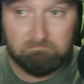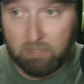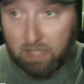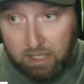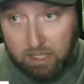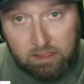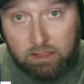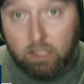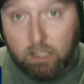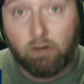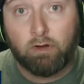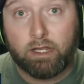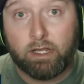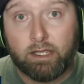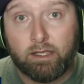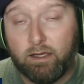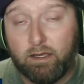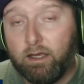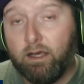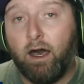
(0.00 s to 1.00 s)
in
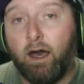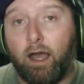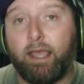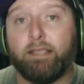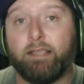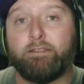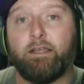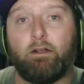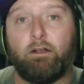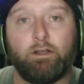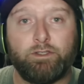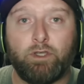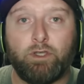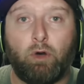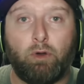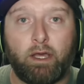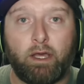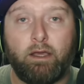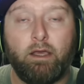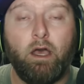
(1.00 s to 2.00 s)
theory against
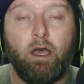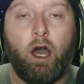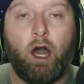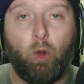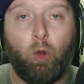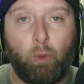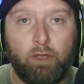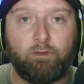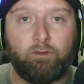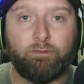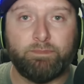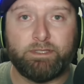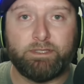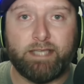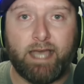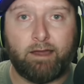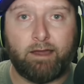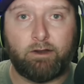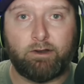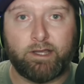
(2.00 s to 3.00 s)
Arizona a week from
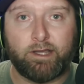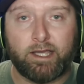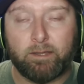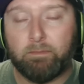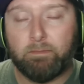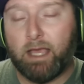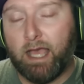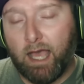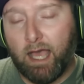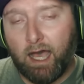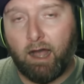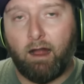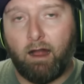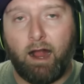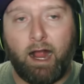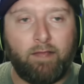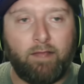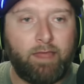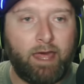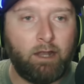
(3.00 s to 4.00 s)
Saturday. All
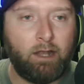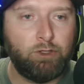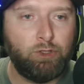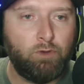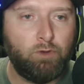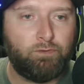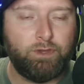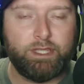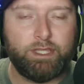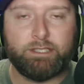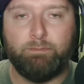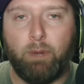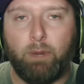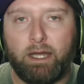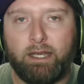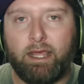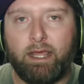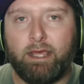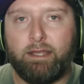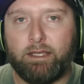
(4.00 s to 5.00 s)
right, that'll do it for this
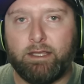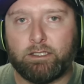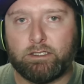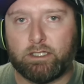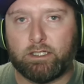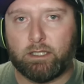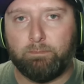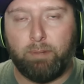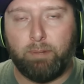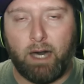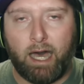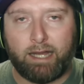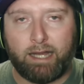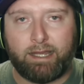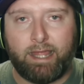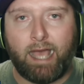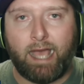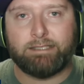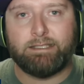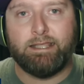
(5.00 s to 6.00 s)
Monday edition of the
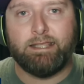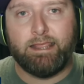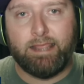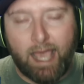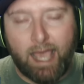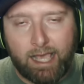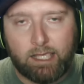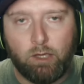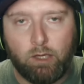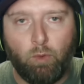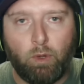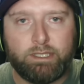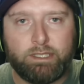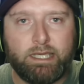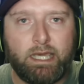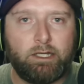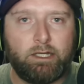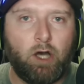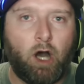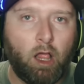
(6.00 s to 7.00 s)
podcast. Thank you once
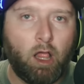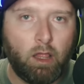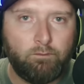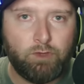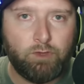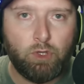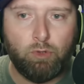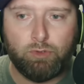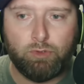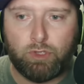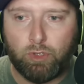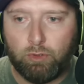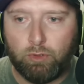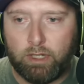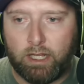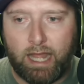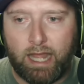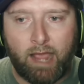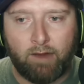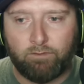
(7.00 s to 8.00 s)
again to all of you who tune
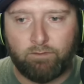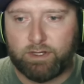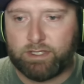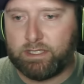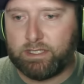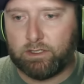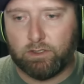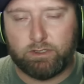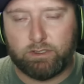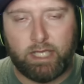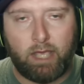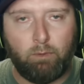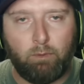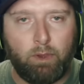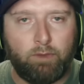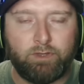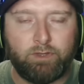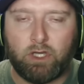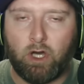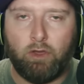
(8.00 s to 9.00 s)
in every single day. We
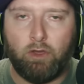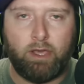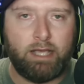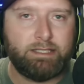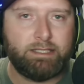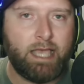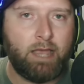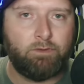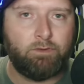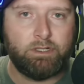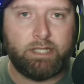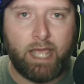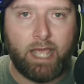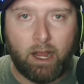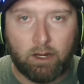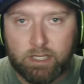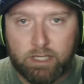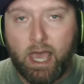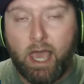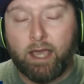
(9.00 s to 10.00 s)
love to call you guys every
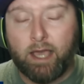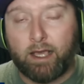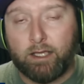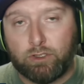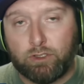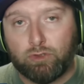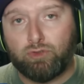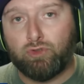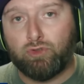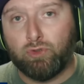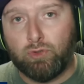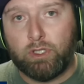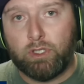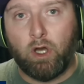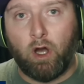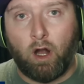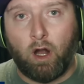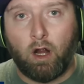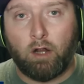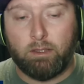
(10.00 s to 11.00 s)
dayers because you truly
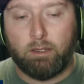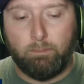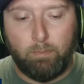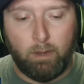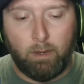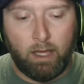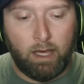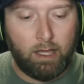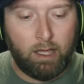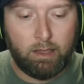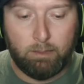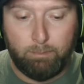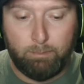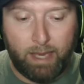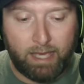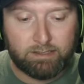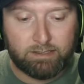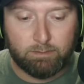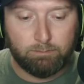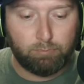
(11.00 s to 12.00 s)
are the uh, the
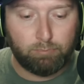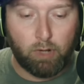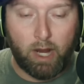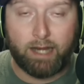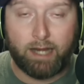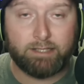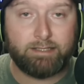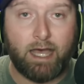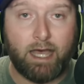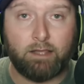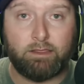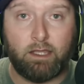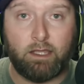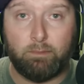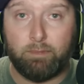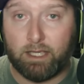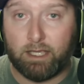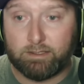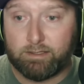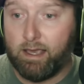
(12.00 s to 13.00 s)
best and brightest out there
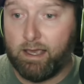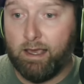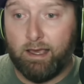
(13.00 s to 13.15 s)
because